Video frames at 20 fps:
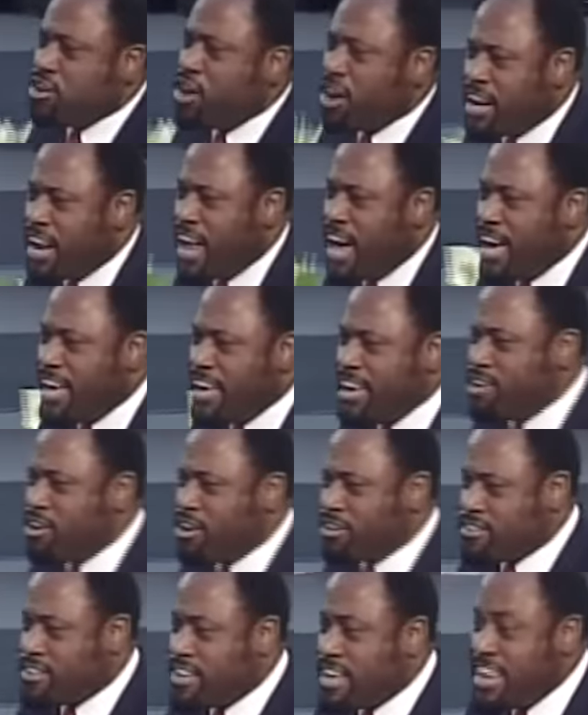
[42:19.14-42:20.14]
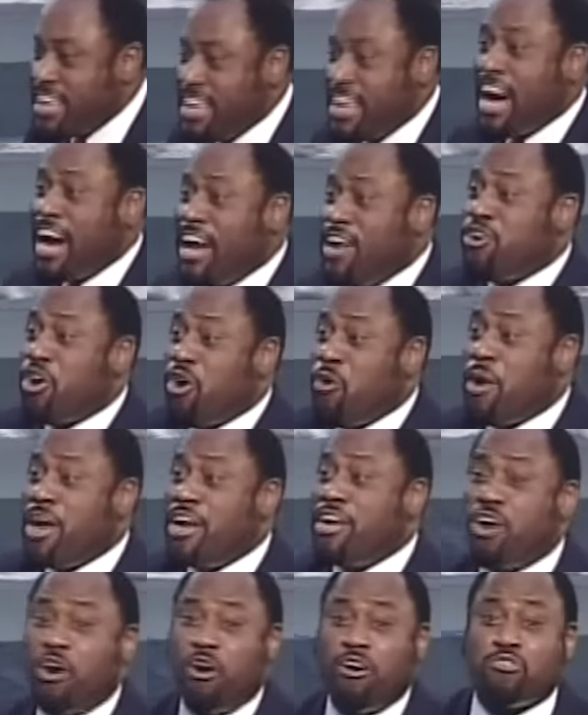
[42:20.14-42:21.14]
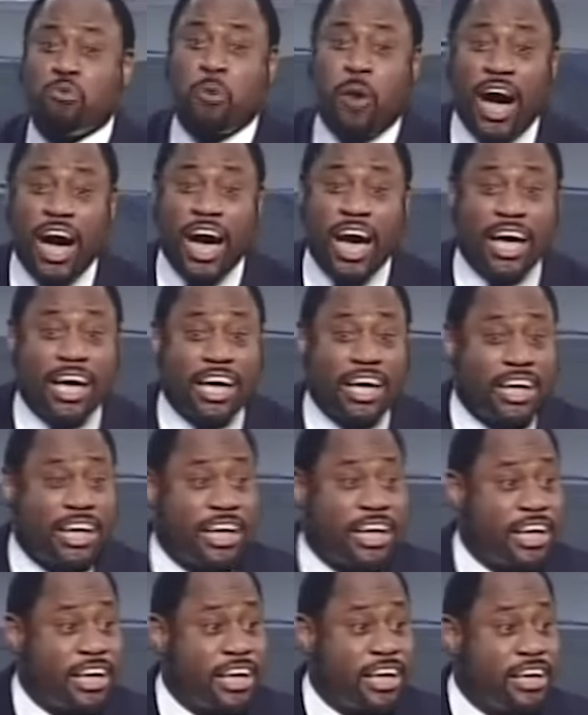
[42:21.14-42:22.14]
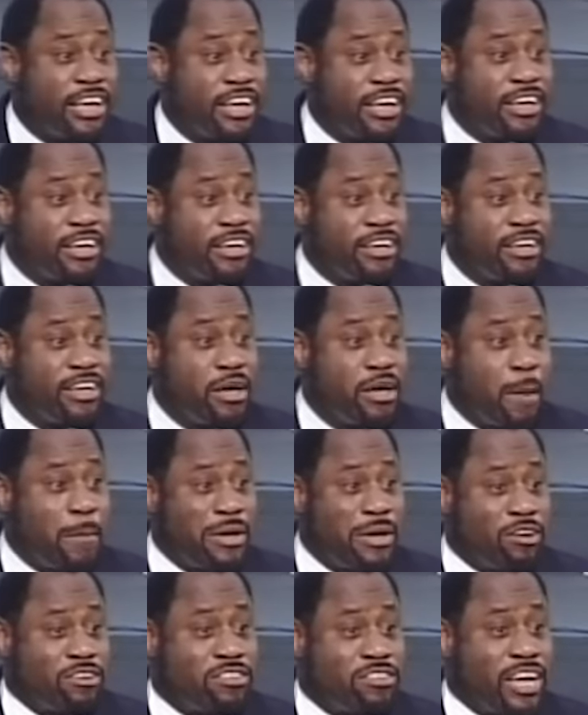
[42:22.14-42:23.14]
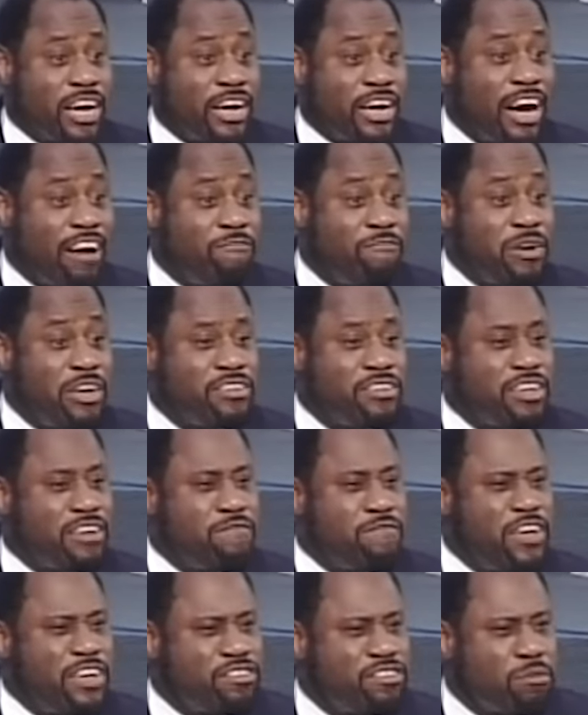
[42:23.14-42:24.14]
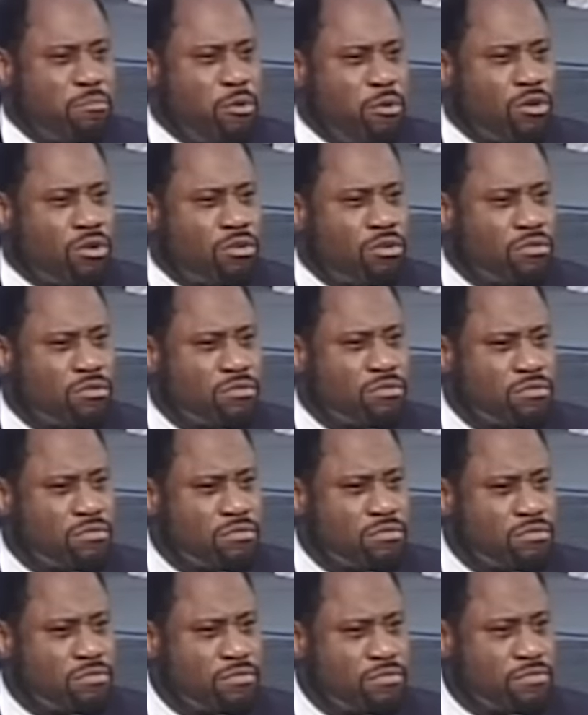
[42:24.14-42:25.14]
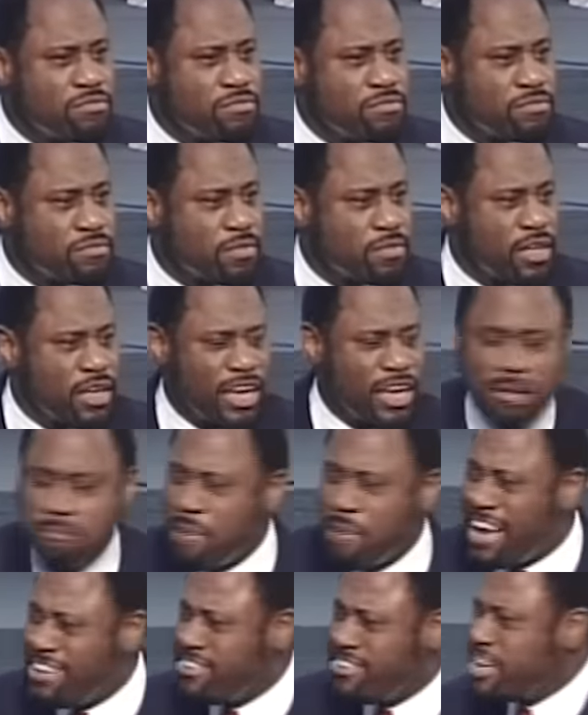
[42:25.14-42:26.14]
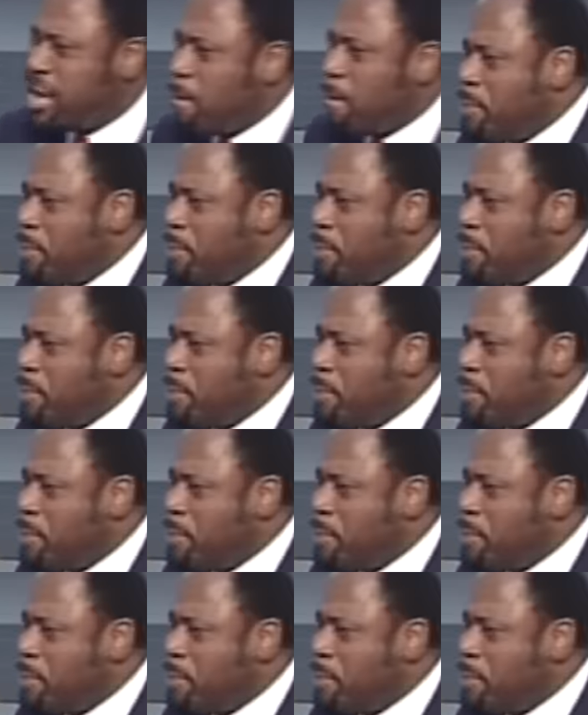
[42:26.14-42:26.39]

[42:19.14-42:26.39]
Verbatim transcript: not lying, not stealing, and no one knows why. Because their government is invisible. Imagine a